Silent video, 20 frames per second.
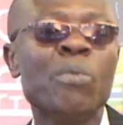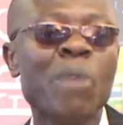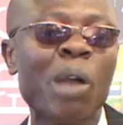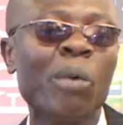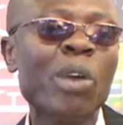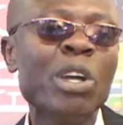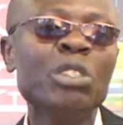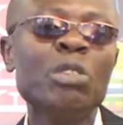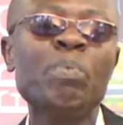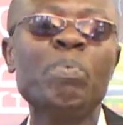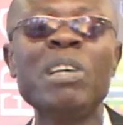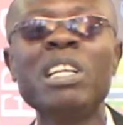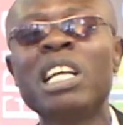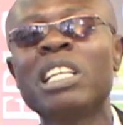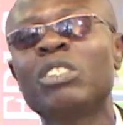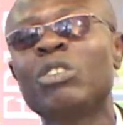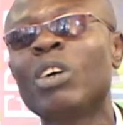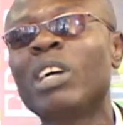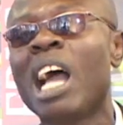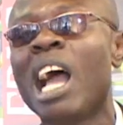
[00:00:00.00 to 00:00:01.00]
We are going to play
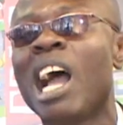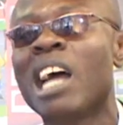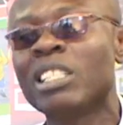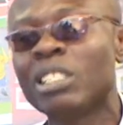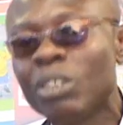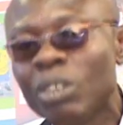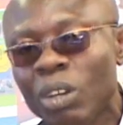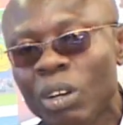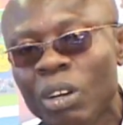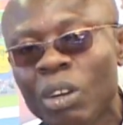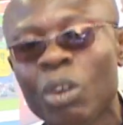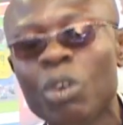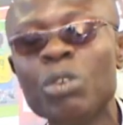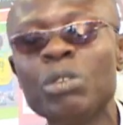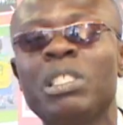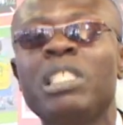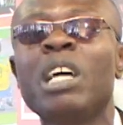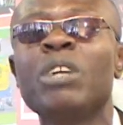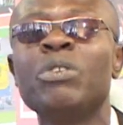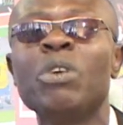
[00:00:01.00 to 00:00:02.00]
the soccer at
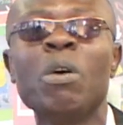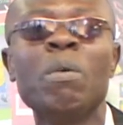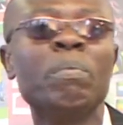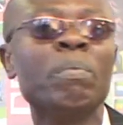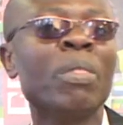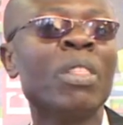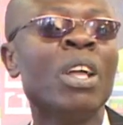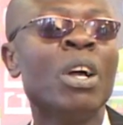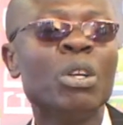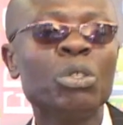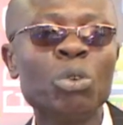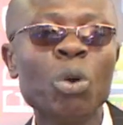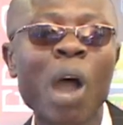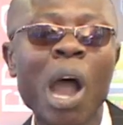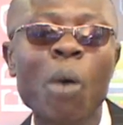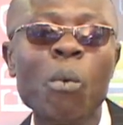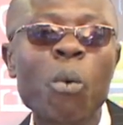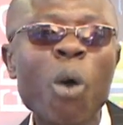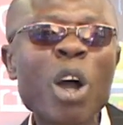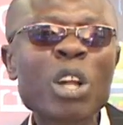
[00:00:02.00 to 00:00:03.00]
Crew Stadium.
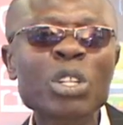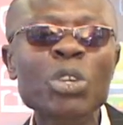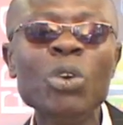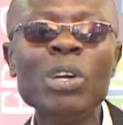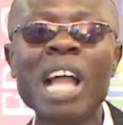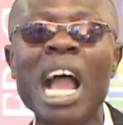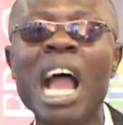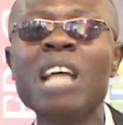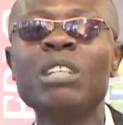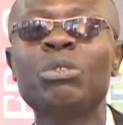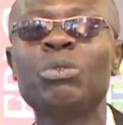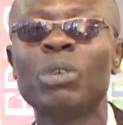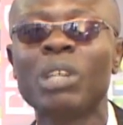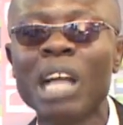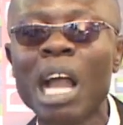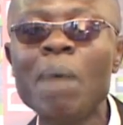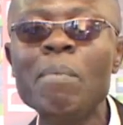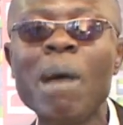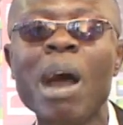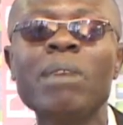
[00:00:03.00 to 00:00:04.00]
So I want you guys to
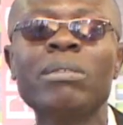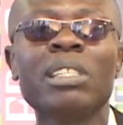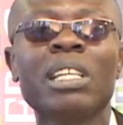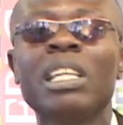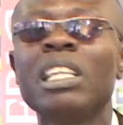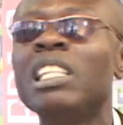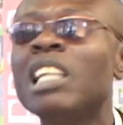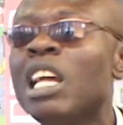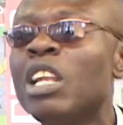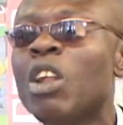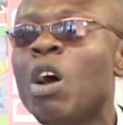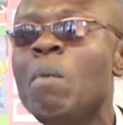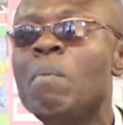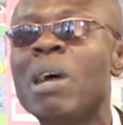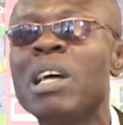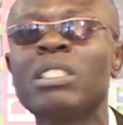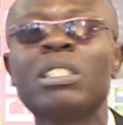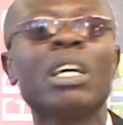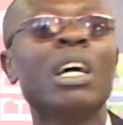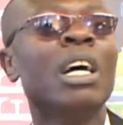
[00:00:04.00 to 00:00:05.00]
come out in the
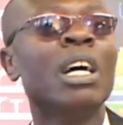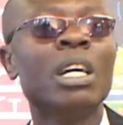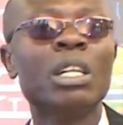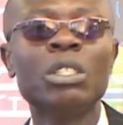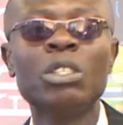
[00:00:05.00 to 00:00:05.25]
numbers.